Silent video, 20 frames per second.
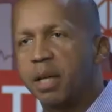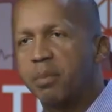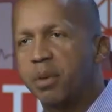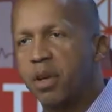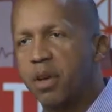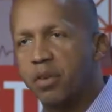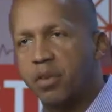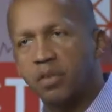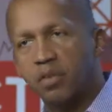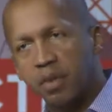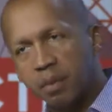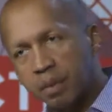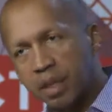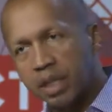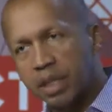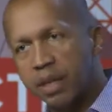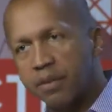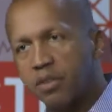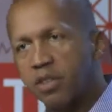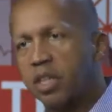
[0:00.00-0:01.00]
because of
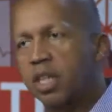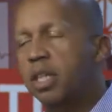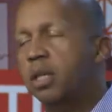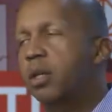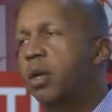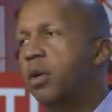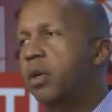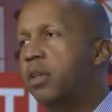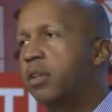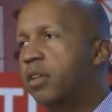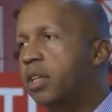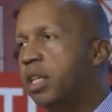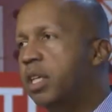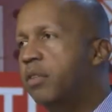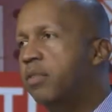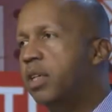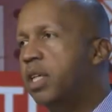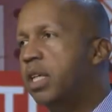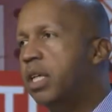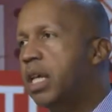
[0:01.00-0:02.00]
something they've seen on
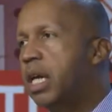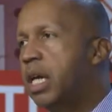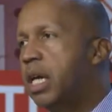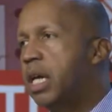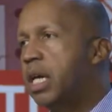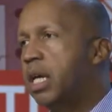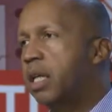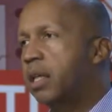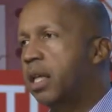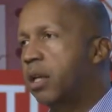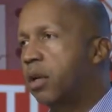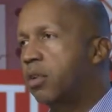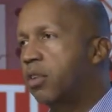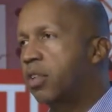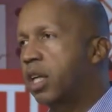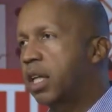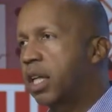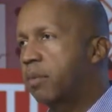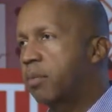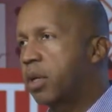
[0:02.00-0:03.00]
TV. They don't
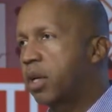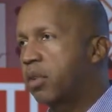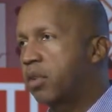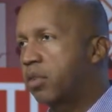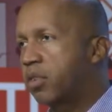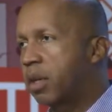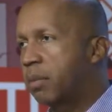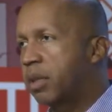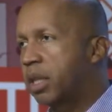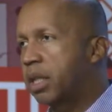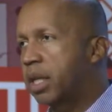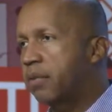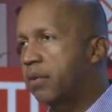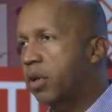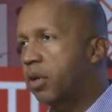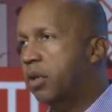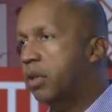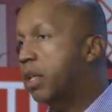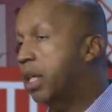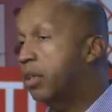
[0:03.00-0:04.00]
say that because of something they've
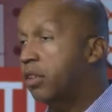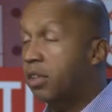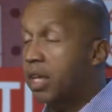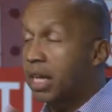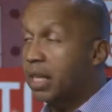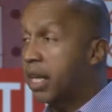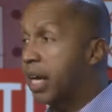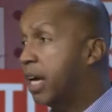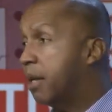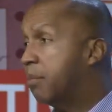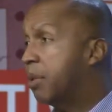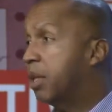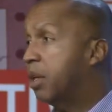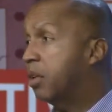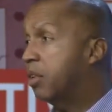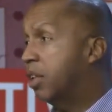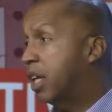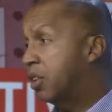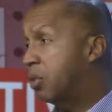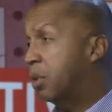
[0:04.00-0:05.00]
heard. They say that
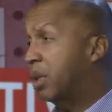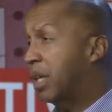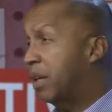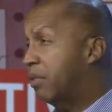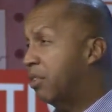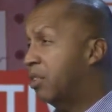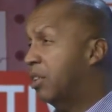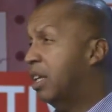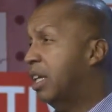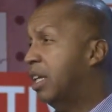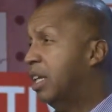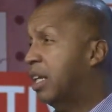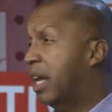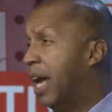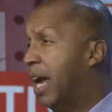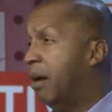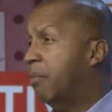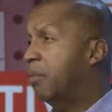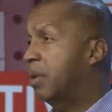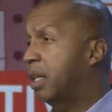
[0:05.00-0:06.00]
because that's what they've seen
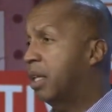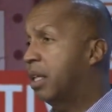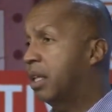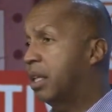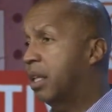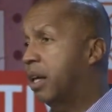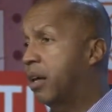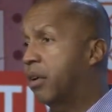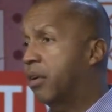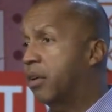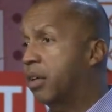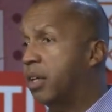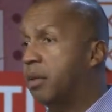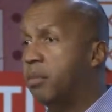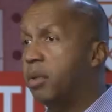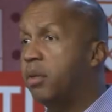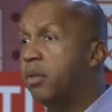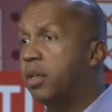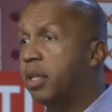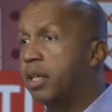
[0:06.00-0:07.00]
happening in their
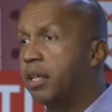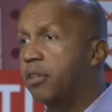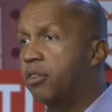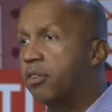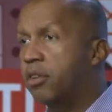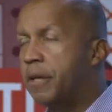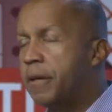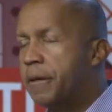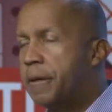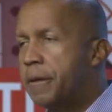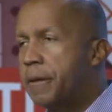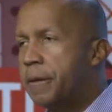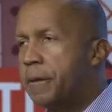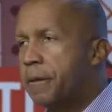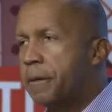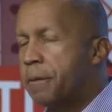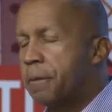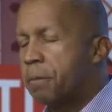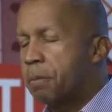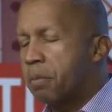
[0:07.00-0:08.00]
communities.
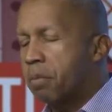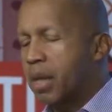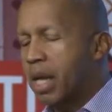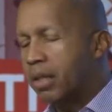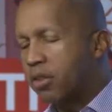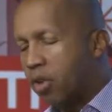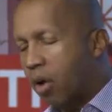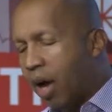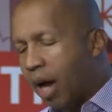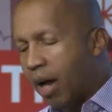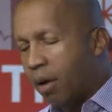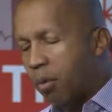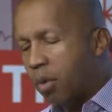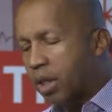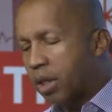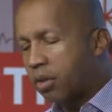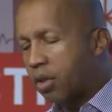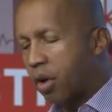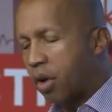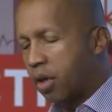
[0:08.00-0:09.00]
And so I
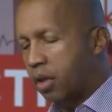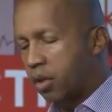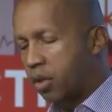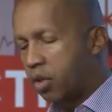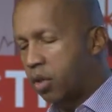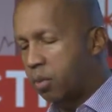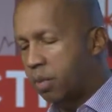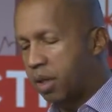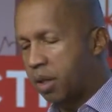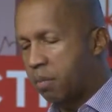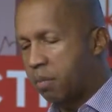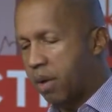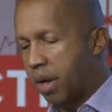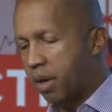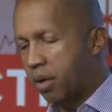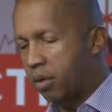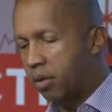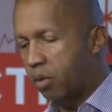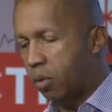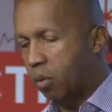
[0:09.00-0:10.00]
want to talk a little bit
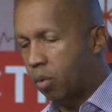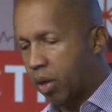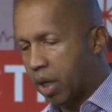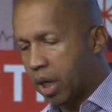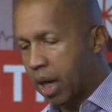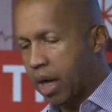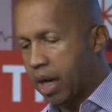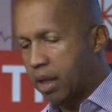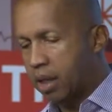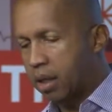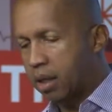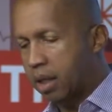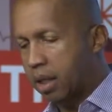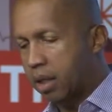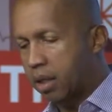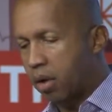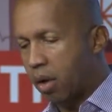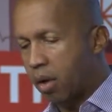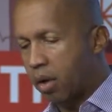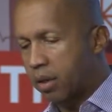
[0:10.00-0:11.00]
about what I
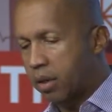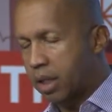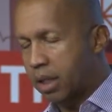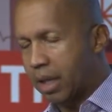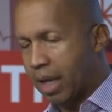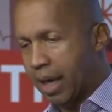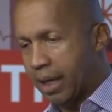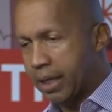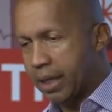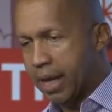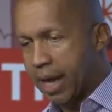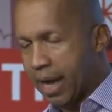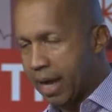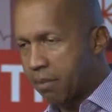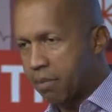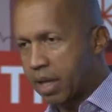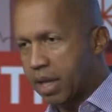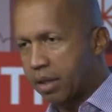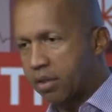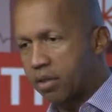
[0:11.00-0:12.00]
think are the
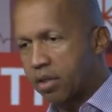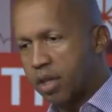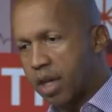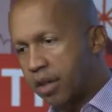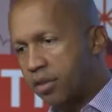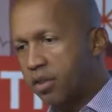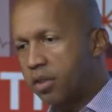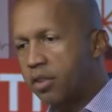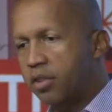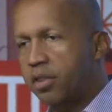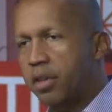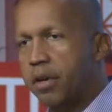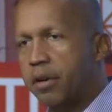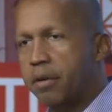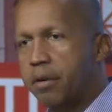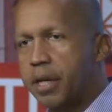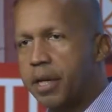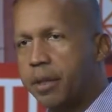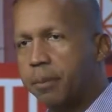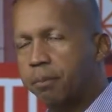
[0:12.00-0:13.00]
dynamics
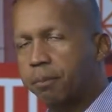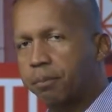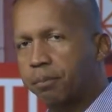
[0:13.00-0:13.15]
necessary